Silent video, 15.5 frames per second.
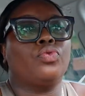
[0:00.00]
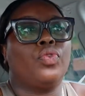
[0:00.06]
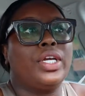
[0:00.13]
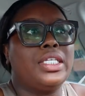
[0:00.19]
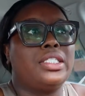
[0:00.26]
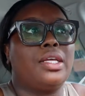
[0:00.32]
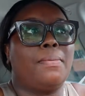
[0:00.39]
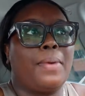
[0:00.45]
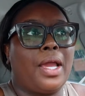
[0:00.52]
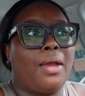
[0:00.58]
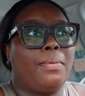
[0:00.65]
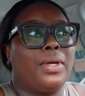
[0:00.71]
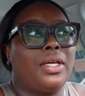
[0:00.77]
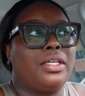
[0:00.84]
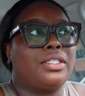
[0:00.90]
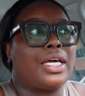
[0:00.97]
recent
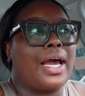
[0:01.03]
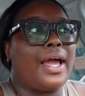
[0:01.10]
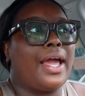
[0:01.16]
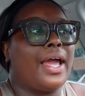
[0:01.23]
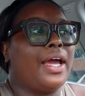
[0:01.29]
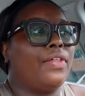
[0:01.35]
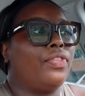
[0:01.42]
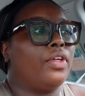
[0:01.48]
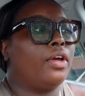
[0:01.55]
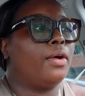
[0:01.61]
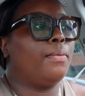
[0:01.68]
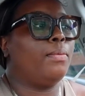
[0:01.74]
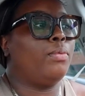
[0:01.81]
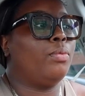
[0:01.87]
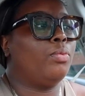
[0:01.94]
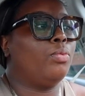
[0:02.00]
babies, I had
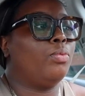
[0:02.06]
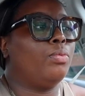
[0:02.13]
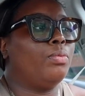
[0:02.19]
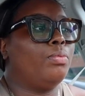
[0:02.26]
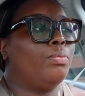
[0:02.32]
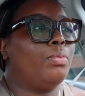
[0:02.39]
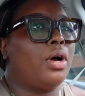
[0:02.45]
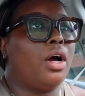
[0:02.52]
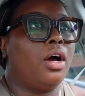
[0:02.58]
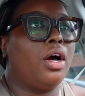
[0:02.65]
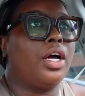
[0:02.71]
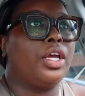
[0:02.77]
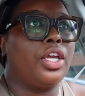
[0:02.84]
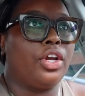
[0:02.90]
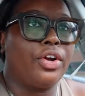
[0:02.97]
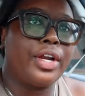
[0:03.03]
them
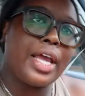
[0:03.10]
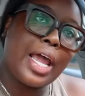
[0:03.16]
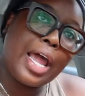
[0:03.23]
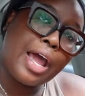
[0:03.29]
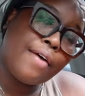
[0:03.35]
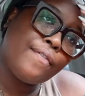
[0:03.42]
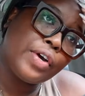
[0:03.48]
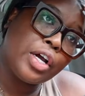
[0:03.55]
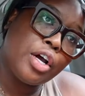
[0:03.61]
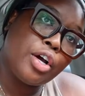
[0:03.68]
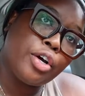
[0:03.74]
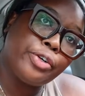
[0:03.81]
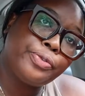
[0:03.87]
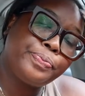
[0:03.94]
a year and a half ago.